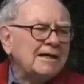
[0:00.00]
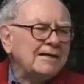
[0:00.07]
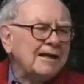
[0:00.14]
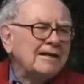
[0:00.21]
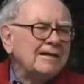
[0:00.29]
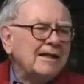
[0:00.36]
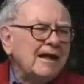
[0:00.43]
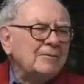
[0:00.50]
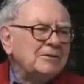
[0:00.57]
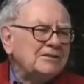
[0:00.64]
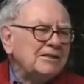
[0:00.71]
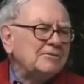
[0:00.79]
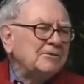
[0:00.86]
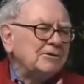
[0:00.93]
I
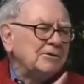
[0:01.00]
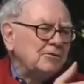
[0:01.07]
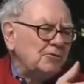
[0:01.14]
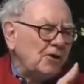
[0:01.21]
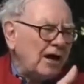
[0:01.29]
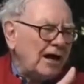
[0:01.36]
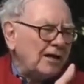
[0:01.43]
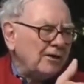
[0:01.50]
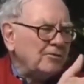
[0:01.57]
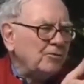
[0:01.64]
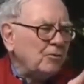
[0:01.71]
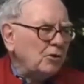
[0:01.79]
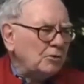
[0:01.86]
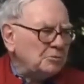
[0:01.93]
received it in a variety of
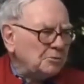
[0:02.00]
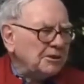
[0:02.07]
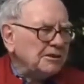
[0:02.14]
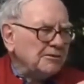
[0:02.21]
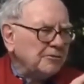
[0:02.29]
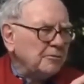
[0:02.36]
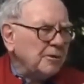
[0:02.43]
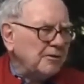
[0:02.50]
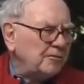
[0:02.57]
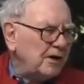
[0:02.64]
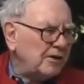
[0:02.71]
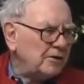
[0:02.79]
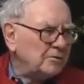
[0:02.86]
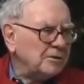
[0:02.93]
forms, particularly from my
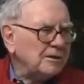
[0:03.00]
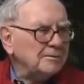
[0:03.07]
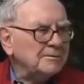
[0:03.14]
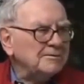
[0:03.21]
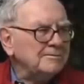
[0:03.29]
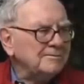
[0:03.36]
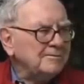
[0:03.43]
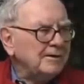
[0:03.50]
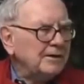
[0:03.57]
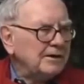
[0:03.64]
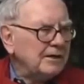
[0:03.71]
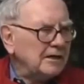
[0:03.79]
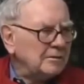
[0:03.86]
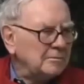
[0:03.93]
father when I was
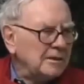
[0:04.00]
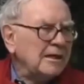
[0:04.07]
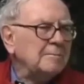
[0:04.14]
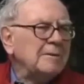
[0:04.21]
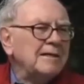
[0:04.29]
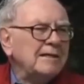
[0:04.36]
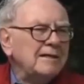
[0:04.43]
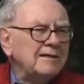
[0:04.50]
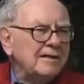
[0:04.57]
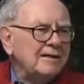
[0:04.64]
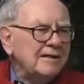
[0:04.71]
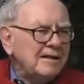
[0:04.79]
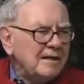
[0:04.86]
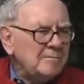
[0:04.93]
very young. But I
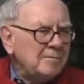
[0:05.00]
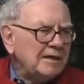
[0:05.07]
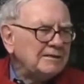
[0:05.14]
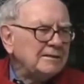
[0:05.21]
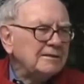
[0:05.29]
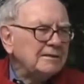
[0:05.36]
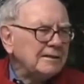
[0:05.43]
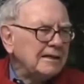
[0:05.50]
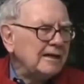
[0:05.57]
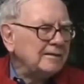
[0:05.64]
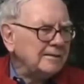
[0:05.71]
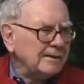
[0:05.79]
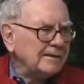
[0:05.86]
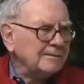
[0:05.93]
mean, he basically,
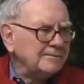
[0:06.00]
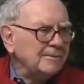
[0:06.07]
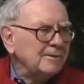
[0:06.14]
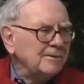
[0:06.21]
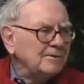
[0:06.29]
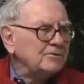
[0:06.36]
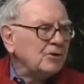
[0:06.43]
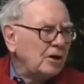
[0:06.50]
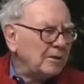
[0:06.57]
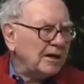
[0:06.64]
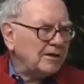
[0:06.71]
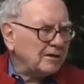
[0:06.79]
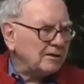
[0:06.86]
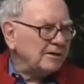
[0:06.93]
I think, taught
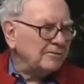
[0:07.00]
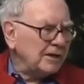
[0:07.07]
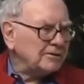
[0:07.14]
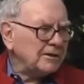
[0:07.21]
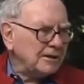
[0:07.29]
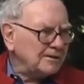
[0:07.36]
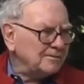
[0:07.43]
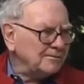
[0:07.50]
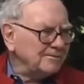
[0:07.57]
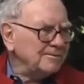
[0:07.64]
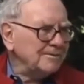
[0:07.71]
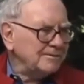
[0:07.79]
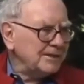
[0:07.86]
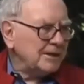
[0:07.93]
me how to live. Not that I
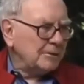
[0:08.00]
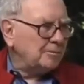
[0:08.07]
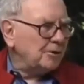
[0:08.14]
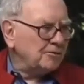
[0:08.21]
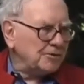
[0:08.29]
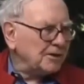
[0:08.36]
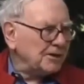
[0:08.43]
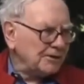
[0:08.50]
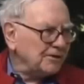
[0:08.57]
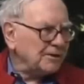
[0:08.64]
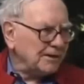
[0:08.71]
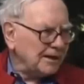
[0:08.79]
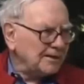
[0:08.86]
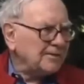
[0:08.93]
did it perfectly or
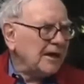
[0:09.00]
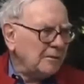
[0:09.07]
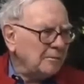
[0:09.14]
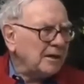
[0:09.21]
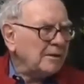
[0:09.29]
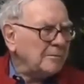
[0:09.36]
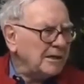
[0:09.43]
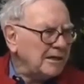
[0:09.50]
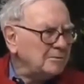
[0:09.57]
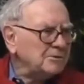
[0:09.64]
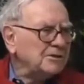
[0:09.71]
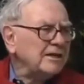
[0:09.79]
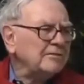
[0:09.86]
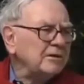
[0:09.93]
anything like that, but I mean, he
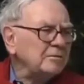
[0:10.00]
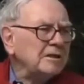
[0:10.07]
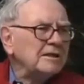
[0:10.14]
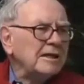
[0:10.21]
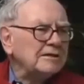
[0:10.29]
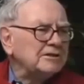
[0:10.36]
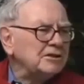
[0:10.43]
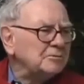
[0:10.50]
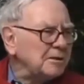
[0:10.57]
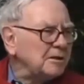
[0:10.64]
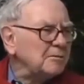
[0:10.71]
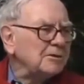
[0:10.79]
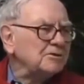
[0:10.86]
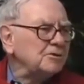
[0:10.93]
was giving me lessons,
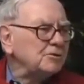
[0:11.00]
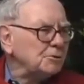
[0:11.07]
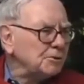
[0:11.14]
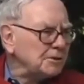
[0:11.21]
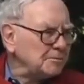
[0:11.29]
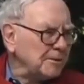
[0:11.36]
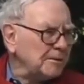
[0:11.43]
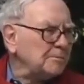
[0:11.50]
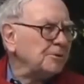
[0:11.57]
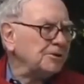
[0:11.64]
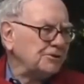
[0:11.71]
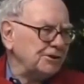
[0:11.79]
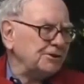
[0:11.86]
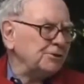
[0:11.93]
but he wasn't doing it by
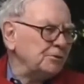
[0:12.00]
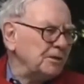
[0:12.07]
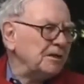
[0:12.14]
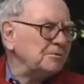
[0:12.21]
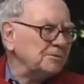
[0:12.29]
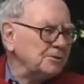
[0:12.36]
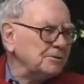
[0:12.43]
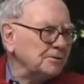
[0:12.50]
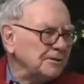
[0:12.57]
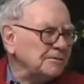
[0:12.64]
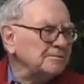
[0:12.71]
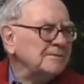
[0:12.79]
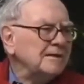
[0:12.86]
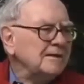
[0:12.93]
preaching to me. He was doing
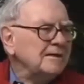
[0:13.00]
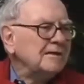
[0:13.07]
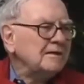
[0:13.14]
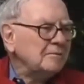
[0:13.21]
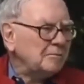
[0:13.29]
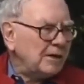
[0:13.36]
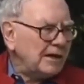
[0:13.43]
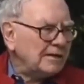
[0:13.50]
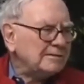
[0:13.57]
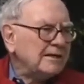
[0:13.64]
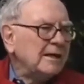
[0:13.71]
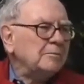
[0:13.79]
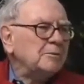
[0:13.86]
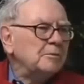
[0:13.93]
it by
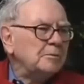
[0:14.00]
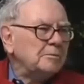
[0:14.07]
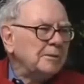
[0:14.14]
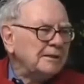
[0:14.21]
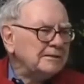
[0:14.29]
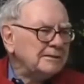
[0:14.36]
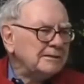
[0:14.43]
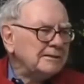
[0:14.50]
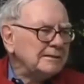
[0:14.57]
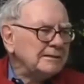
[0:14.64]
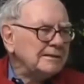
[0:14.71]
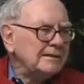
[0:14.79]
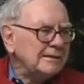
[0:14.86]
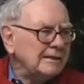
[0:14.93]
example. But
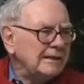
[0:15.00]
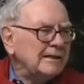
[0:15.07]
basically,